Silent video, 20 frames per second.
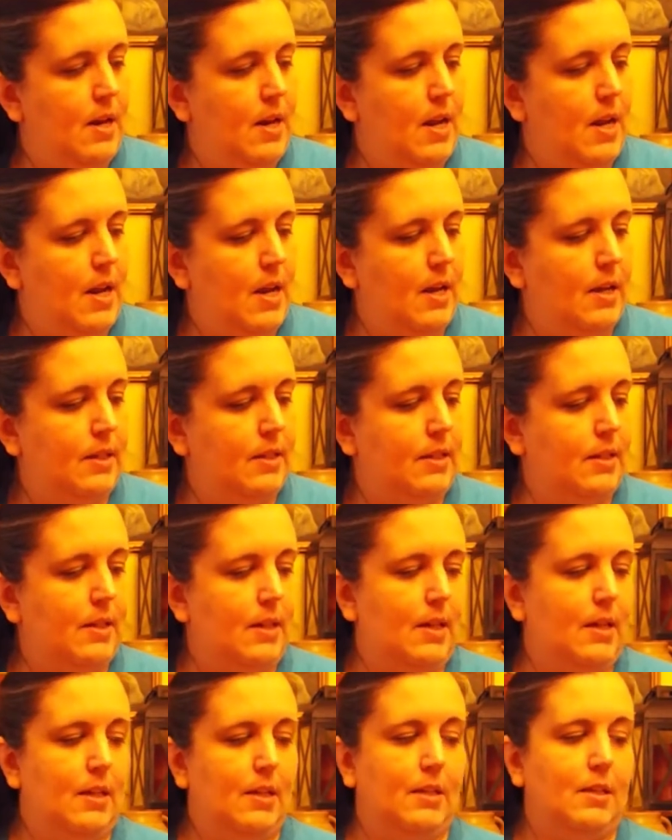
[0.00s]
Next
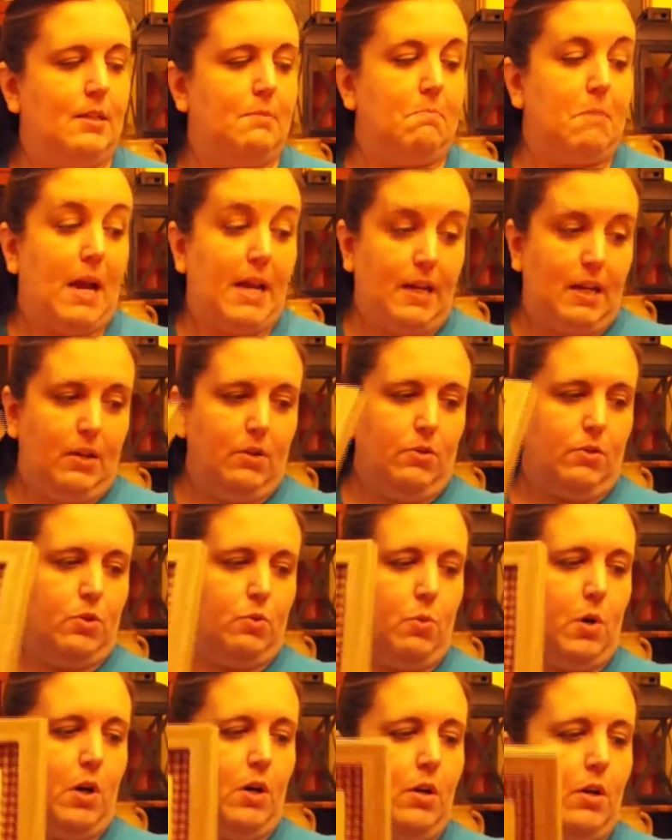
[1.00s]
is My Needles
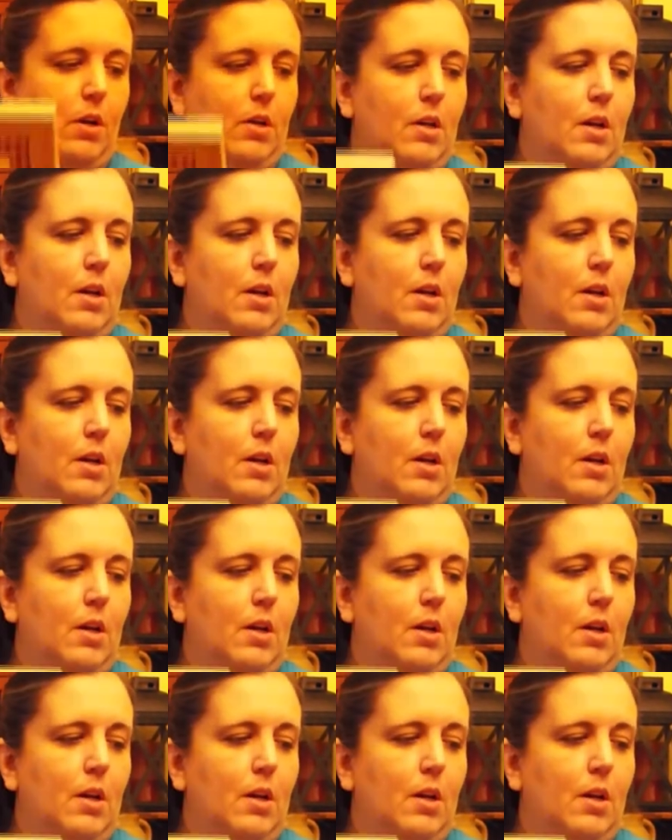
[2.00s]
Work